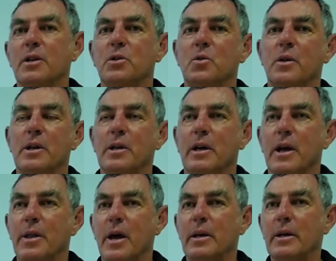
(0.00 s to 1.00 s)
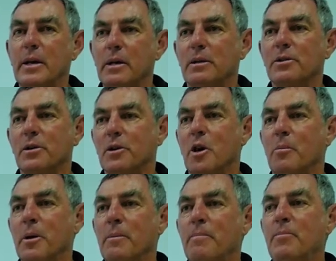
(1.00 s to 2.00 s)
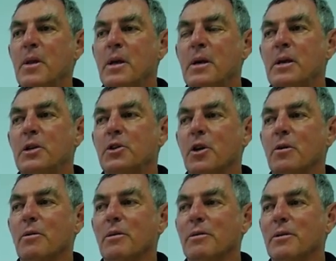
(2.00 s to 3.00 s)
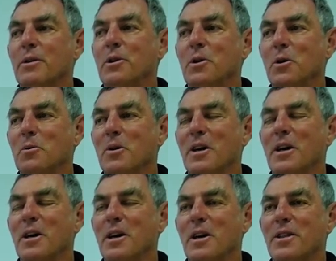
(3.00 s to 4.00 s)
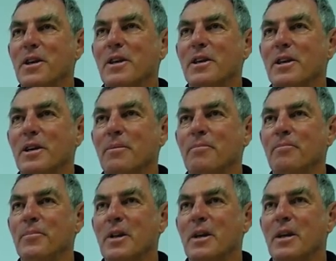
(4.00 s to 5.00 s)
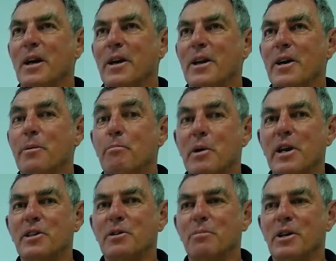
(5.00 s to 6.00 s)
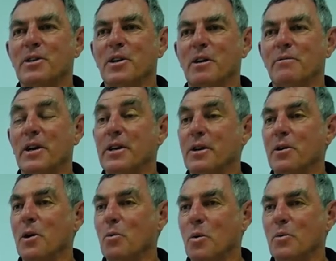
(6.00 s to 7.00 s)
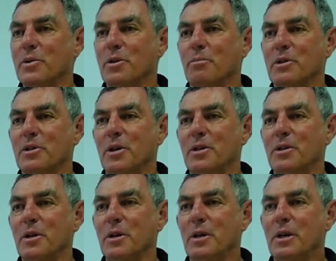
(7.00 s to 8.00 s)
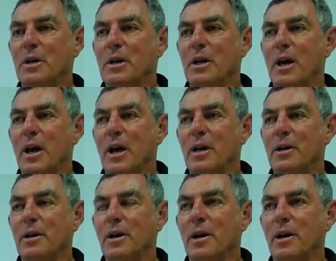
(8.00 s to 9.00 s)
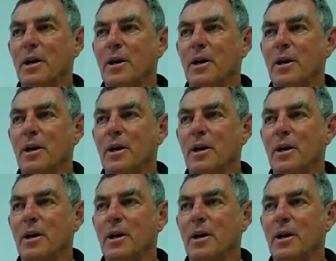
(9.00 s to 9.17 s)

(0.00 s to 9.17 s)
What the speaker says: test or anything like that, needles are common. So, you know, I think I kind of braced myself. I didn't know what was the procedure. And,